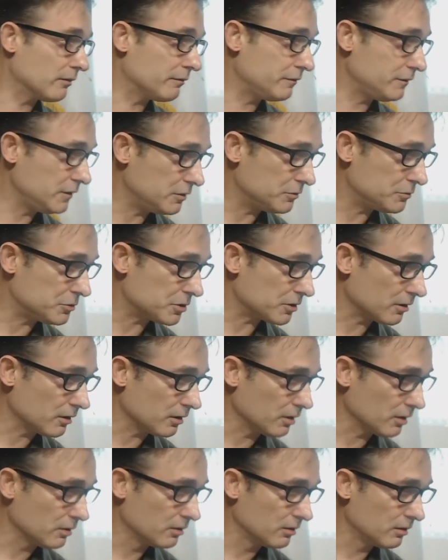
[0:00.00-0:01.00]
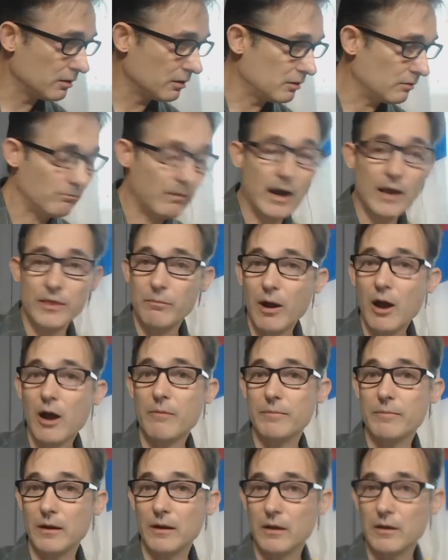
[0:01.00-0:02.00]
future by the
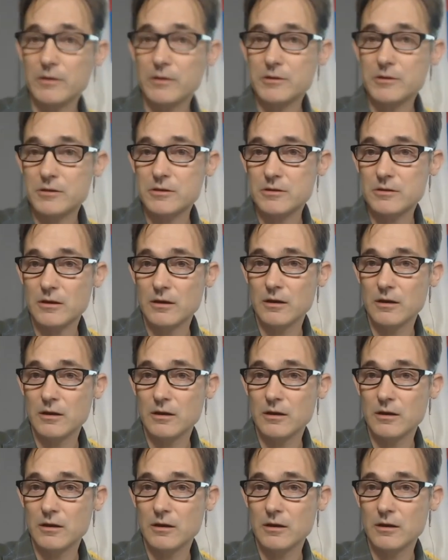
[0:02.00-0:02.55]
populace